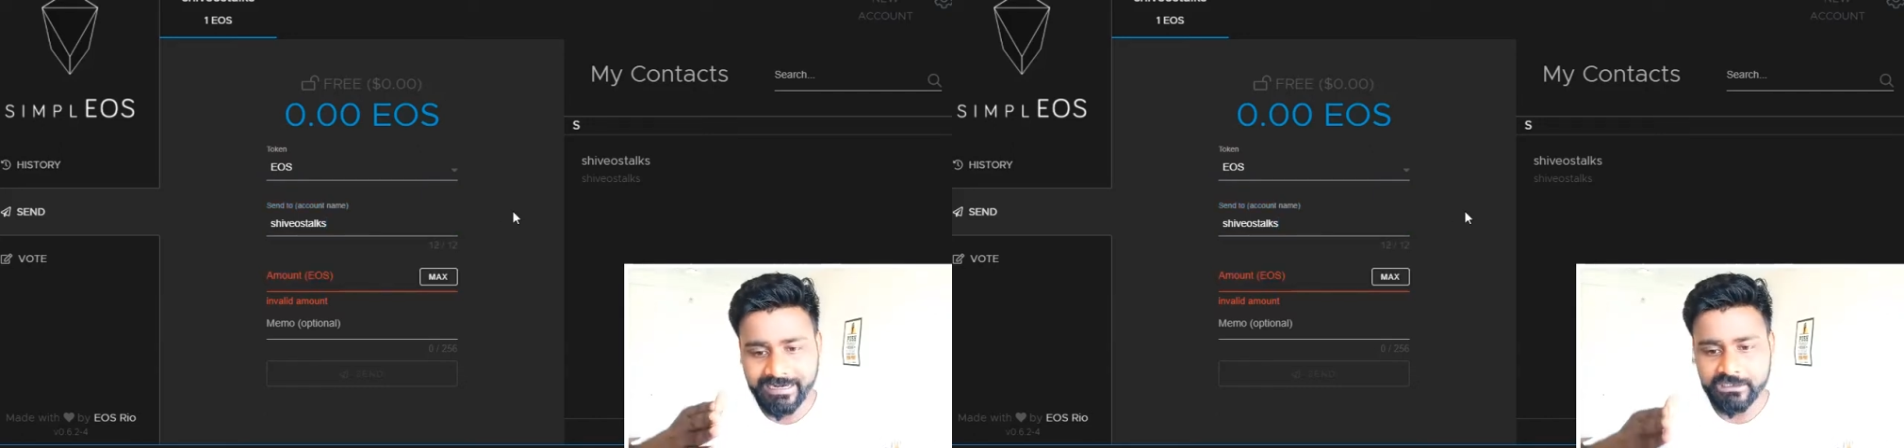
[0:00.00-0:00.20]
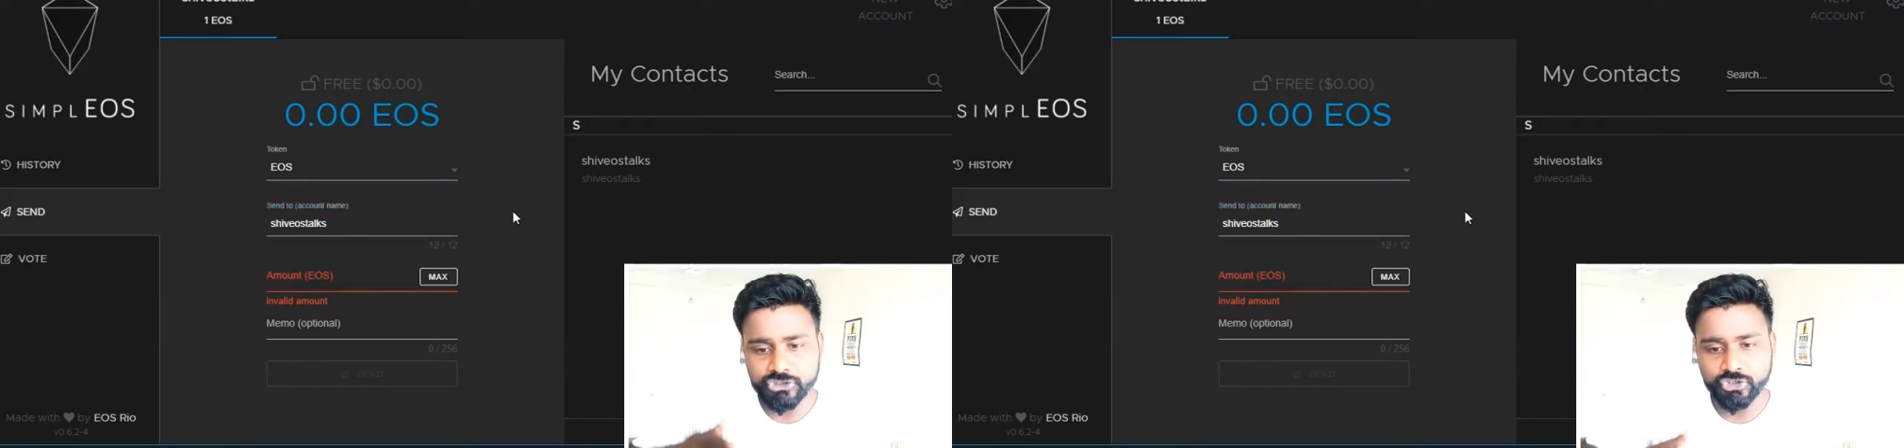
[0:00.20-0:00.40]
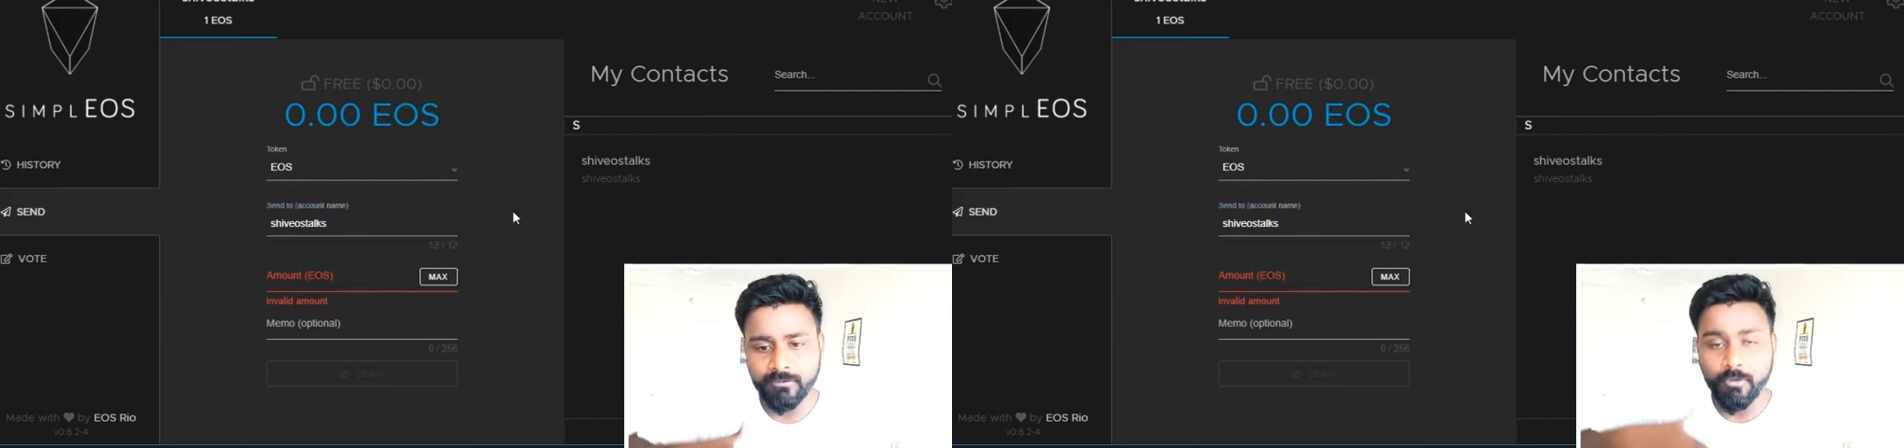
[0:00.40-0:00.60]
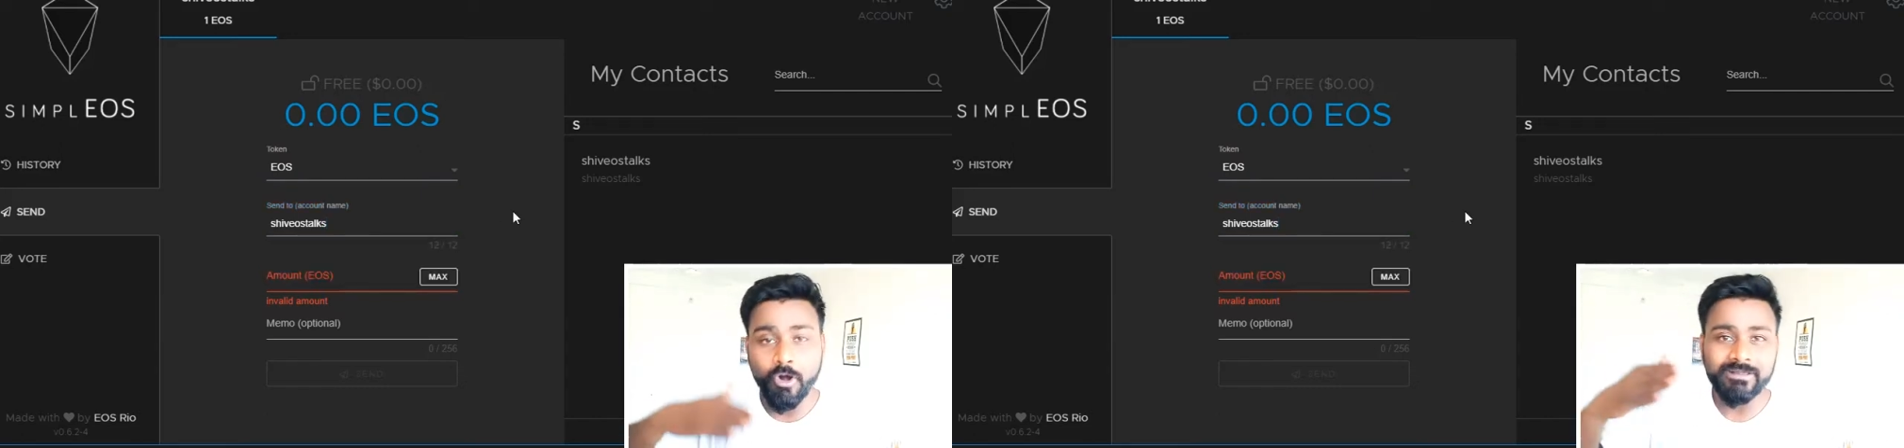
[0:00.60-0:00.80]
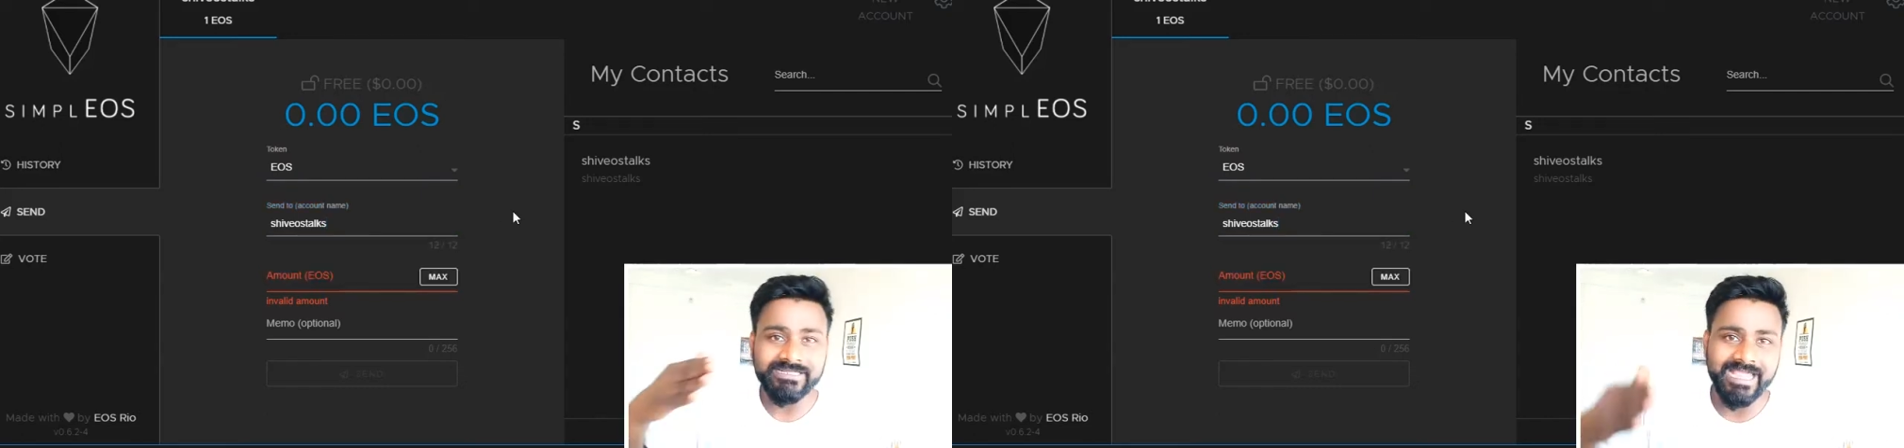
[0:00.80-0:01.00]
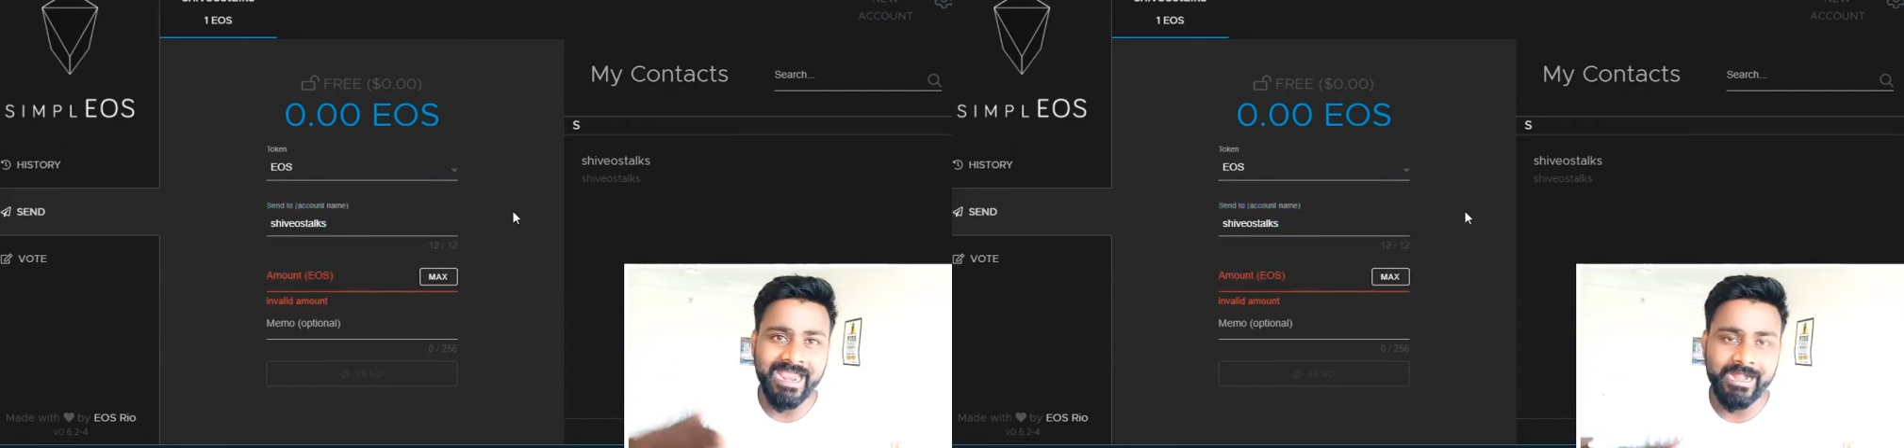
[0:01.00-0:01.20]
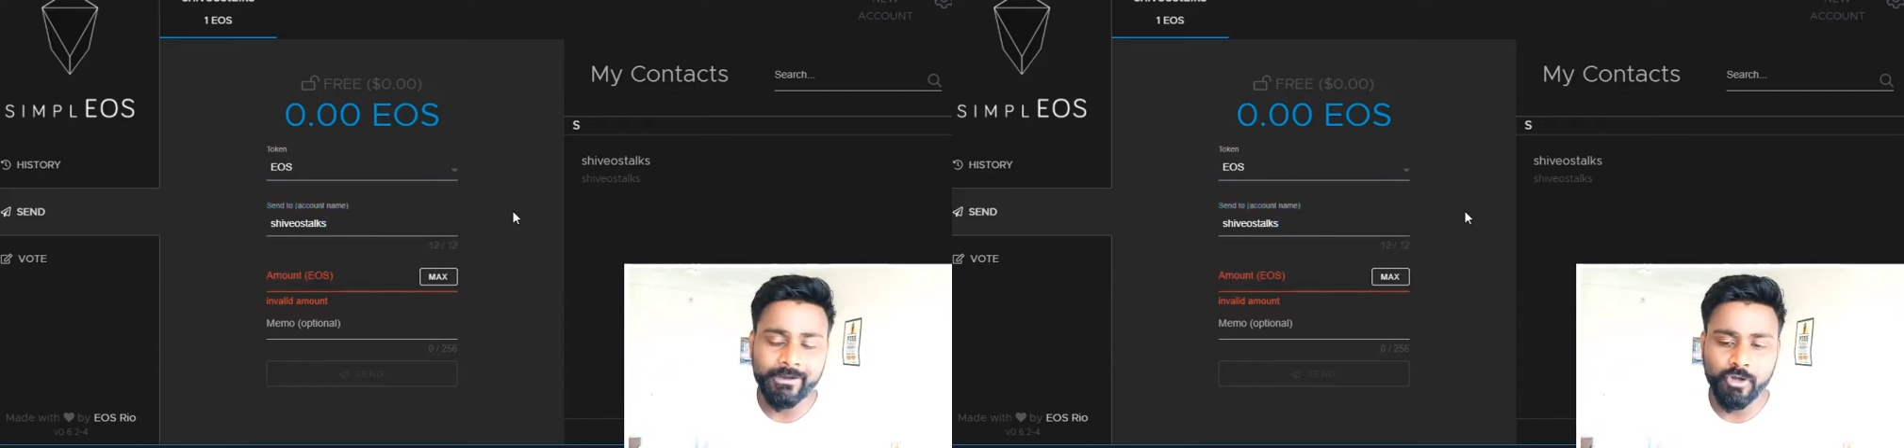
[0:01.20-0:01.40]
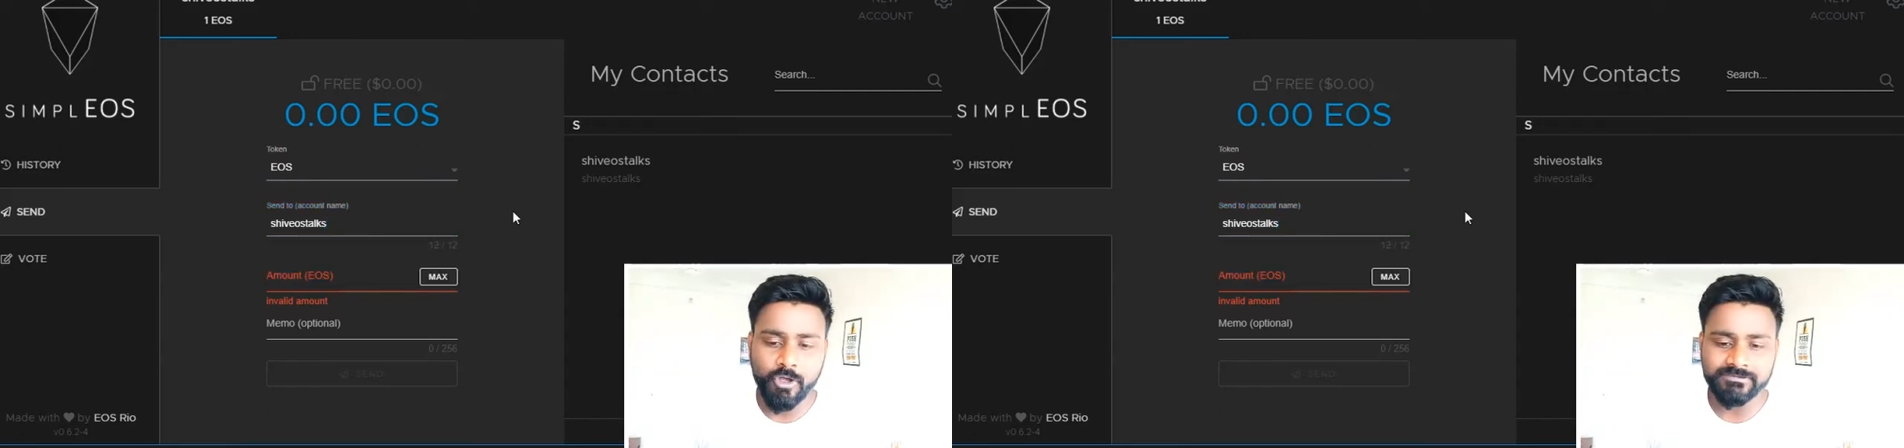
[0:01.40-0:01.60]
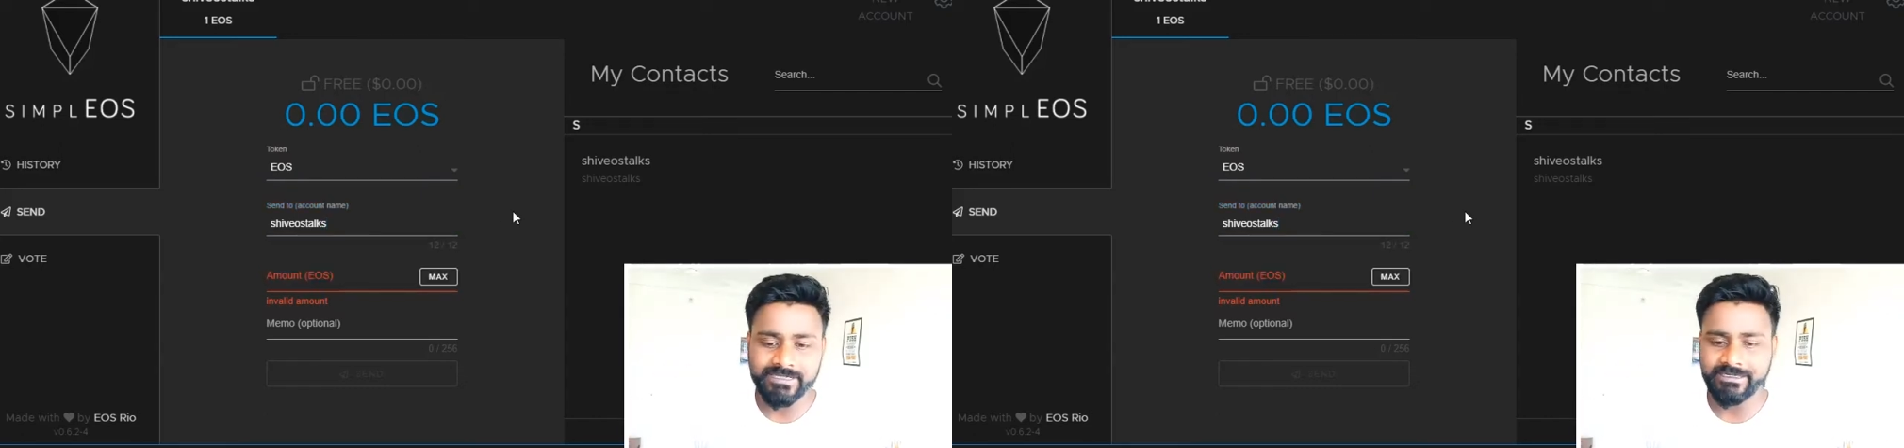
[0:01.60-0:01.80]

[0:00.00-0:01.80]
It'll show up all the airdrops,